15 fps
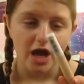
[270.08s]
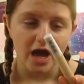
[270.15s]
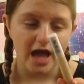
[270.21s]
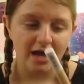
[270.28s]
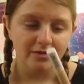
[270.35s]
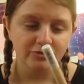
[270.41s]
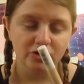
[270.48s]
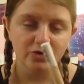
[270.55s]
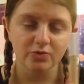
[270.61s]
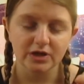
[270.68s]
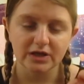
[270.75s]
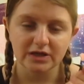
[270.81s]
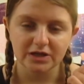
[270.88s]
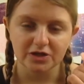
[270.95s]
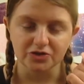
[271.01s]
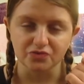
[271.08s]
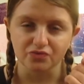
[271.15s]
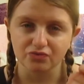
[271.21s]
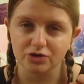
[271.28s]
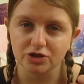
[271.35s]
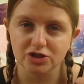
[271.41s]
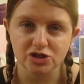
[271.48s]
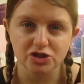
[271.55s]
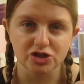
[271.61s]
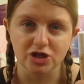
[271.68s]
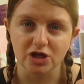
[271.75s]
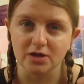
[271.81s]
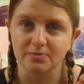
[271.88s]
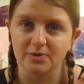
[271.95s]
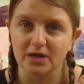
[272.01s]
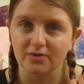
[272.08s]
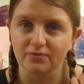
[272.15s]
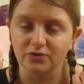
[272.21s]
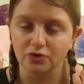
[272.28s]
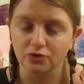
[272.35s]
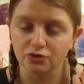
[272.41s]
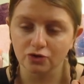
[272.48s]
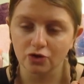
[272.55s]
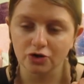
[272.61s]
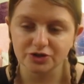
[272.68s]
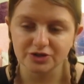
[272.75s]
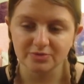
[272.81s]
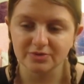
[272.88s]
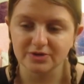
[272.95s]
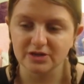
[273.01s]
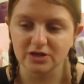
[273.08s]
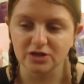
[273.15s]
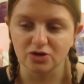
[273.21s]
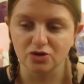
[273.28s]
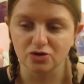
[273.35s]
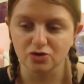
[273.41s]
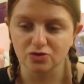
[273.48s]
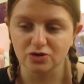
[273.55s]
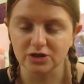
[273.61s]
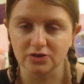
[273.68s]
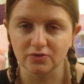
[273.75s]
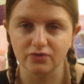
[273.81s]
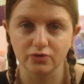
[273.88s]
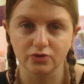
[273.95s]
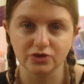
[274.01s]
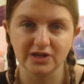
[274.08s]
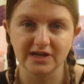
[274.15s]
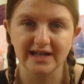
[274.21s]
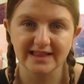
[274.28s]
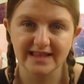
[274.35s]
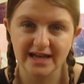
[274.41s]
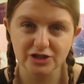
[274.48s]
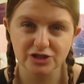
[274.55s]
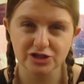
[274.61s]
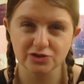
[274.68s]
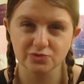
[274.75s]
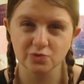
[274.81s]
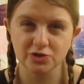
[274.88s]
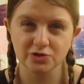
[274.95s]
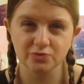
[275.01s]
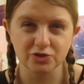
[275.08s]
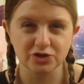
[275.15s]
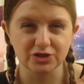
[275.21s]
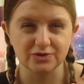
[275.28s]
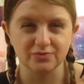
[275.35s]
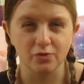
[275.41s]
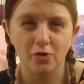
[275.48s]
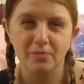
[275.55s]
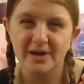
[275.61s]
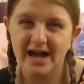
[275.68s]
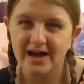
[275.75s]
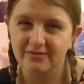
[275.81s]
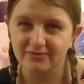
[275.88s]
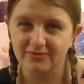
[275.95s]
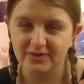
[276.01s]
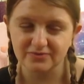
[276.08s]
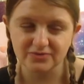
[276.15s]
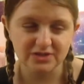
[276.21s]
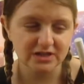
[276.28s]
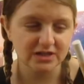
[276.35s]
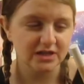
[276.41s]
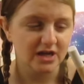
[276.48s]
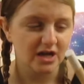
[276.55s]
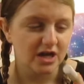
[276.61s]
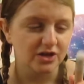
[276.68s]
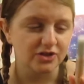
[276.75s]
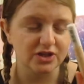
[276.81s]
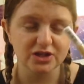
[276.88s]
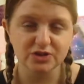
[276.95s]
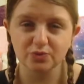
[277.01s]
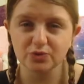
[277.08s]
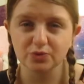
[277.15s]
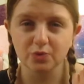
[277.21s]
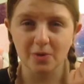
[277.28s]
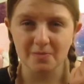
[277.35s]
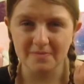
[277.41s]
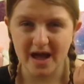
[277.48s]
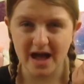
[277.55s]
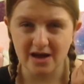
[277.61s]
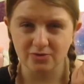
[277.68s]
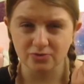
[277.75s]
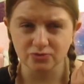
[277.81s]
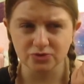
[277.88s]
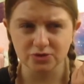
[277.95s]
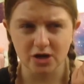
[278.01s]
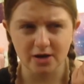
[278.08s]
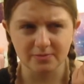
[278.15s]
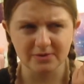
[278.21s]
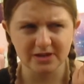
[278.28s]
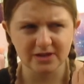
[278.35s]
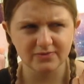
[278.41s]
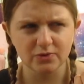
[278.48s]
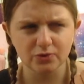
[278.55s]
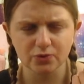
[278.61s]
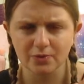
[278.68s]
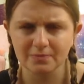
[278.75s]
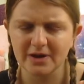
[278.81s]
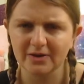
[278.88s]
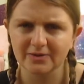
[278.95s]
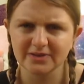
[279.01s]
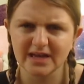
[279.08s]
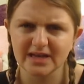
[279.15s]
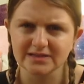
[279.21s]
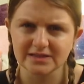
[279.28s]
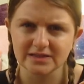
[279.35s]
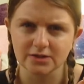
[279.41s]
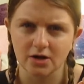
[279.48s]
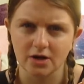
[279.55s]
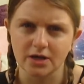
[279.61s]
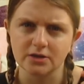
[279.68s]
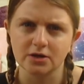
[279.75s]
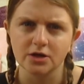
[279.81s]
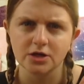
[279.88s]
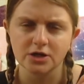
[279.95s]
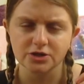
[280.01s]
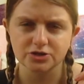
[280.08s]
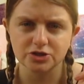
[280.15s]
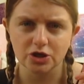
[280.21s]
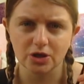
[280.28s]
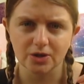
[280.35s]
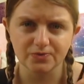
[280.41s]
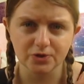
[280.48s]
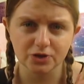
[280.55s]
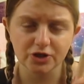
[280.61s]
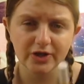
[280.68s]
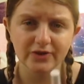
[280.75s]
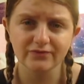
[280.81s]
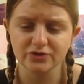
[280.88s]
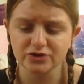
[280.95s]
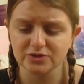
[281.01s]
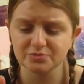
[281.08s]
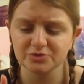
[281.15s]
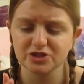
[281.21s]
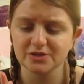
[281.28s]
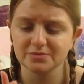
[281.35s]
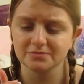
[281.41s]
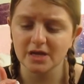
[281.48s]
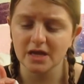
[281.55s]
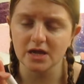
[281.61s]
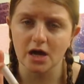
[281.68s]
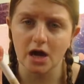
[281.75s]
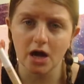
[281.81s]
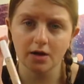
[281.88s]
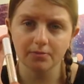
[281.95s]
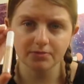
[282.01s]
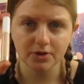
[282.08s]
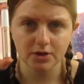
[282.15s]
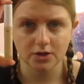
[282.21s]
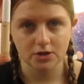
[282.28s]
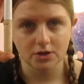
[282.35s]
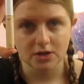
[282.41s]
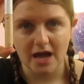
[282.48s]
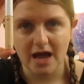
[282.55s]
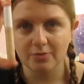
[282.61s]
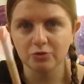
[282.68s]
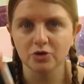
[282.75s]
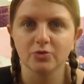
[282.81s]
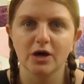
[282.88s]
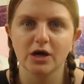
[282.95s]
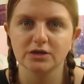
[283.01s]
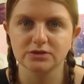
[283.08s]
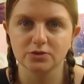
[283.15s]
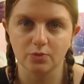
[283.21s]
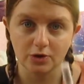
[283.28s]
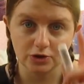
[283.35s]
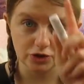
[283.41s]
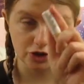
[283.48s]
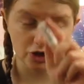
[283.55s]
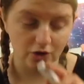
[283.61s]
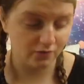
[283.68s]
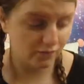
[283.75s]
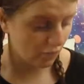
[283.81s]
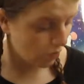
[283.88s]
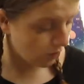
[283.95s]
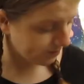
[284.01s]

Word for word: M U A is really cheap. If you're not somebody who can afford the collection one, which is four pounds fifty, this was one pound, I believe it was one pound eighty-nine. So if you're looking for some cheap makeup, M U A is the one to go for.